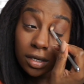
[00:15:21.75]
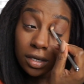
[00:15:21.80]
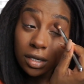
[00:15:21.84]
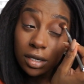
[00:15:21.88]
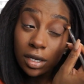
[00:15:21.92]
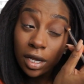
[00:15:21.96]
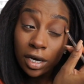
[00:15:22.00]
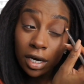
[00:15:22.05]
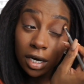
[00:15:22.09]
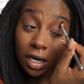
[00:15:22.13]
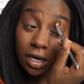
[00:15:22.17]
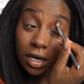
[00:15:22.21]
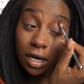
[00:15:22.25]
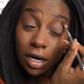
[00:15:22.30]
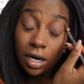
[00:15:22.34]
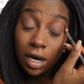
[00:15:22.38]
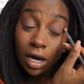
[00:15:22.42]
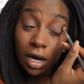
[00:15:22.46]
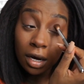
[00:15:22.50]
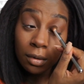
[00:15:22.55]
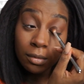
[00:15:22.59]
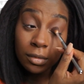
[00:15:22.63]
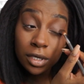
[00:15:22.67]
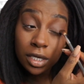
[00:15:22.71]
like,
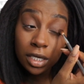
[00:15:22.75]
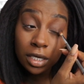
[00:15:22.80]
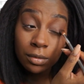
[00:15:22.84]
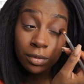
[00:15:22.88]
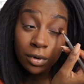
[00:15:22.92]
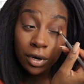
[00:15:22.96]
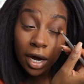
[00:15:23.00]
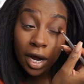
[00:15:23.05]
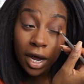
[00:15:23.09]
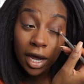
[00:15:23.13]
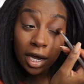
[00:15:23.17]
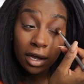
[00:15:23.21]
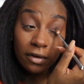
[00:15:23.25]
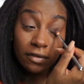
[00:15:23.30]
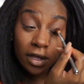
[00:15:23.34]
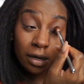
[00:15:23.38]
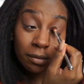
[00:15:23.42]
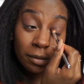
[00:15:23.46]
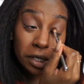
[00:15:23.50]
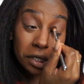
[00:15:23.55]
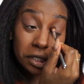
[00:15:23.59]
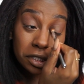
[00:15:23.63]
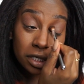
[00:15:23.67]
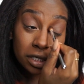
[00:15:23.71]
humbly brag, if that
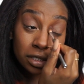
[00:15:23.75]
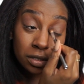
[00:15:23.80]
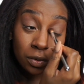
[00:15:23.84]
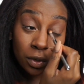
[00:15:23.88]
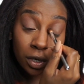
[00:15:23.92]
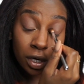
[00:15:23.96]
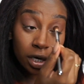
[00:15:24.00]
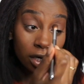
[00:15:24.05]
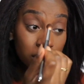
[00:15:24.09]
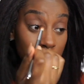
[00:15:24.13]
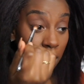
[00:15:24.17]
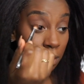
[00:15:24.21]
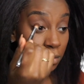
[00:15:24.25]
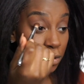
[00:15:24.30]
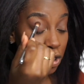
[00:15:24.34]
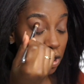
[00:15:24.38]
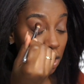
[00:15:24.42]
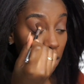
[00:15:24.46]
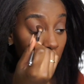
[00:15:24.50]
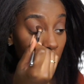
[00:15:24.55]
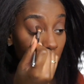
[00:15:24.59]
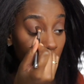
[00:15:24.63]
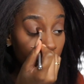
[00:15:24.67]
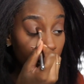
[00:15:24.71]
makes sense. Because I'm
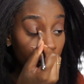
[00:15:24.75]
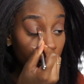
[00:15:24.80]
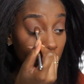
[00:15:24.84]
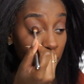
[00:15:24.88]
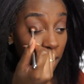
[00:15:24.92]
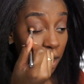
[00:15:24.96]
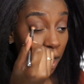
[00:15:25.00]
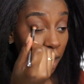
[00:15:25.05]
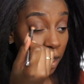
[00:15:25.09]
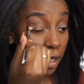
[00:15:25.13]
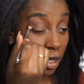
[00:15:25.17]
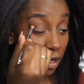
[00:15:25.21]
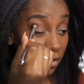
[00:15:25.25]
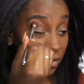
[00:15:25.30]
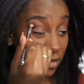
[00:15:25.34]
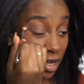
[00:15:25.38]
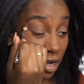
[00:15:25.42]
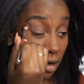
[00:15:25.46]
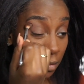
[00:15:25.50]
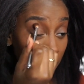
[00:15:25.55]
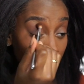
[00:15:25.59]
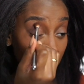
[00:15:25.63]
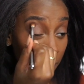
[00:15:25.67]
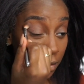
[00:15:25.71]
so humble, and I love
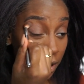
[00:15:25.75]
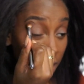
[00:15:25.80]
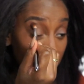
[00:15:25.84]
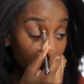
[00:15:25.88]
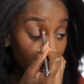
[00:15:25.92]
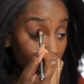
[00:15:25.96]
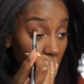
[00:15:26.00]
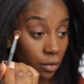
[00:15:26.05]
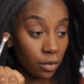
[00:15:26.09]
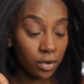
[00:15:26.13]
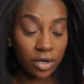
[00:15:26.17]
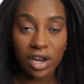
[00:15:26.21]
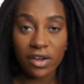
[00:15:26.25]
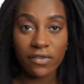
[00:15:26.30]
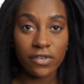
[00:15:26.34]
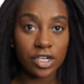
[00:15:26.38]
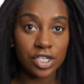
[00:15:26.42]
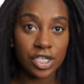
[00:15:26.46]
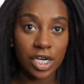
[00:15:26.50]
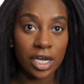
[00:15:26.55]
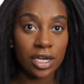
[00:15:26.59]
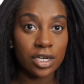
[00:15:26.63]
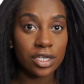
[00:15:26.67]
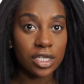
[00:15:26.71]
that about me, and I will never
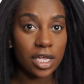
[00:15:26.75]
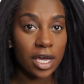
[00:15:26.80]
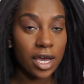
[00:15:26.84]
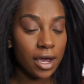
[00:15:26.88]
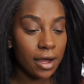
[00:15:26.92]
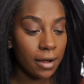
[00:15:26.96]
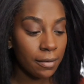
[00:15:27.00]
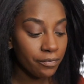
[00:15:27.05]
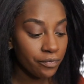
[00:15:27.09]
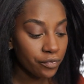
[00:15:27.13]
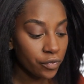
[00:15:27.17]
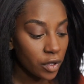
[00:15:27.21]
change that.